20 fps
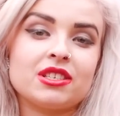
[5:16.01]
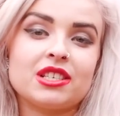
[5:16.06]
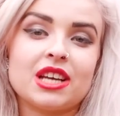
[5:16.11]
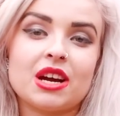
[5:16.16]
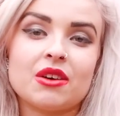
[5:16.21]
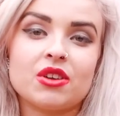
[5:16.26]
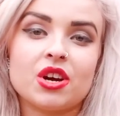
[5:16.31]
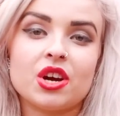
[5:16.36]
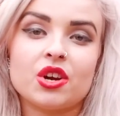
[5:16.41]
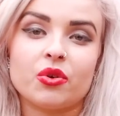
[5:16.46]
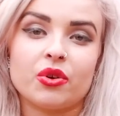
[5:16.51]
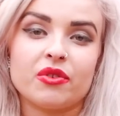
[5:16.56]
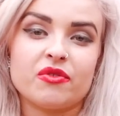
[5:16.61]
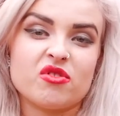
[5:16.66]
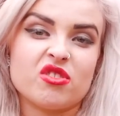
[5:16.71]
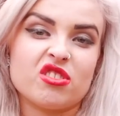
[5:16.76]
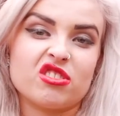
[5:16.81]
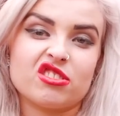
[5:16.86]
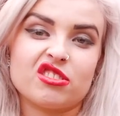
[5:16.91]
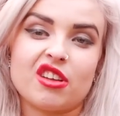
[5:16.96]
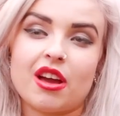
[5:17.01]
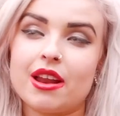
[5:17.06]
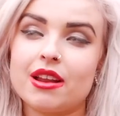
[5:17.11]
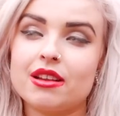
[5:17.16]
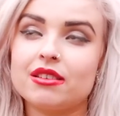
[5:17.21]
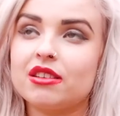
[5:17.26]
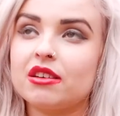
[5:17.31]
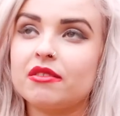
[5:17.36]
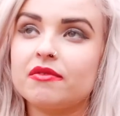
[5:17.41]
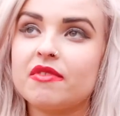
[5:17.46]
download, or if you are just going
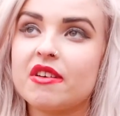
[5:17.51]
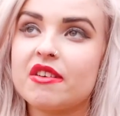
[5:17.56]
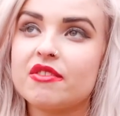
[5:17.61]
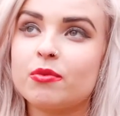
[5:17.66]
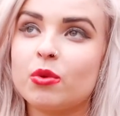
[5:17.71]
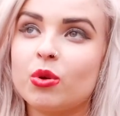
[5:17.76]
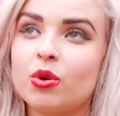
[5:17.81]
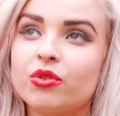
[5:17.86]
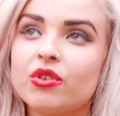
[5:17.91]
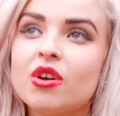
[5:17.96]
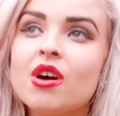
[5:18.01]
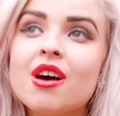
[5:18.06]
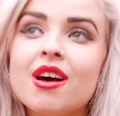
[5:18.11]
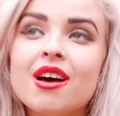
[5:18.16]
to any other festivals,